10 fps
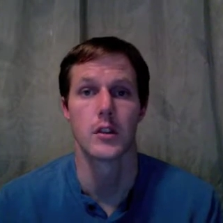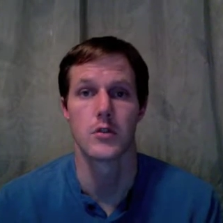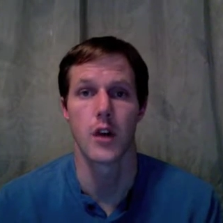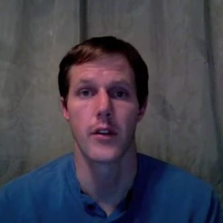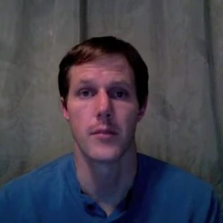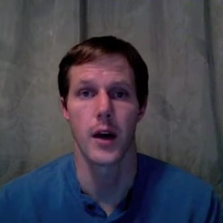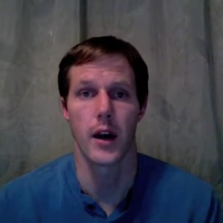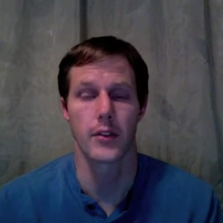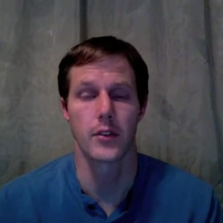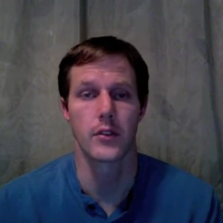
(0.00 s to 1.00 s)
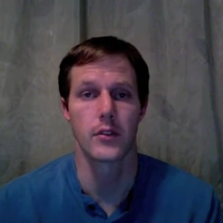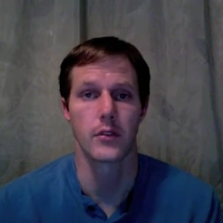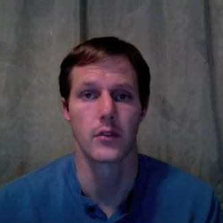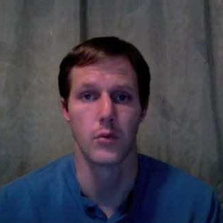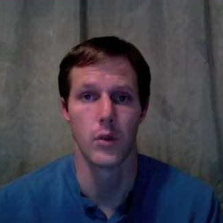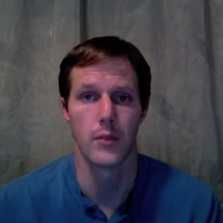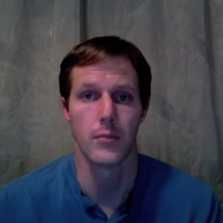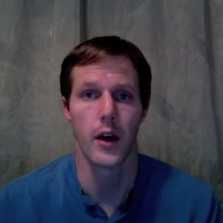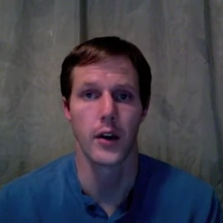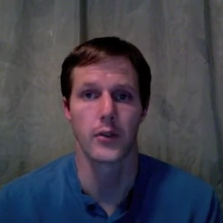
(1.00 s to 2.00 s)
Draw the boxes, one
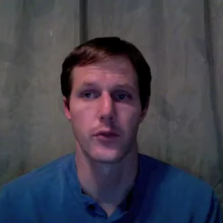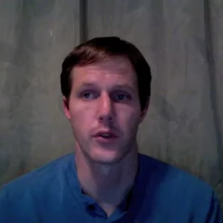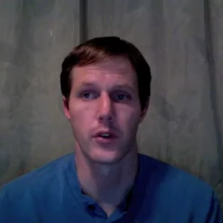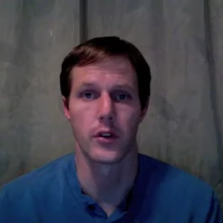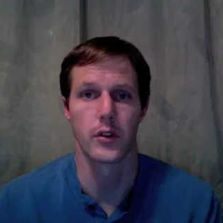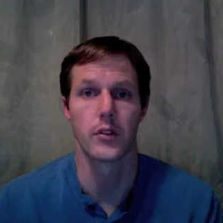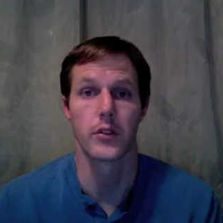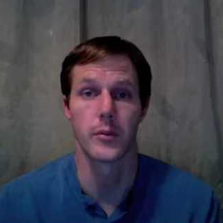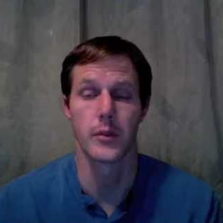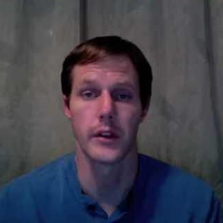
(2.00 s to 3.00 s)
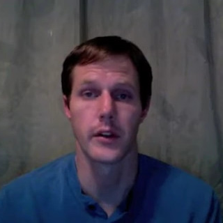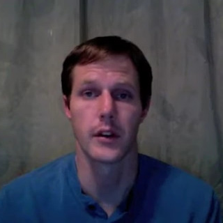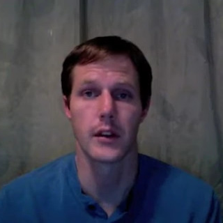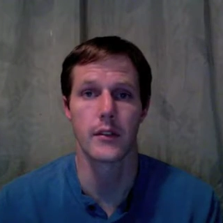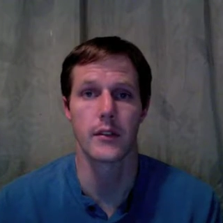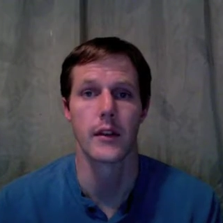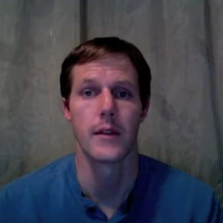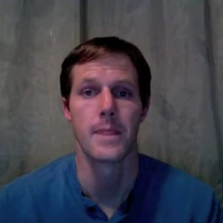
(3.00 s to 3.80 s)
box for similarities,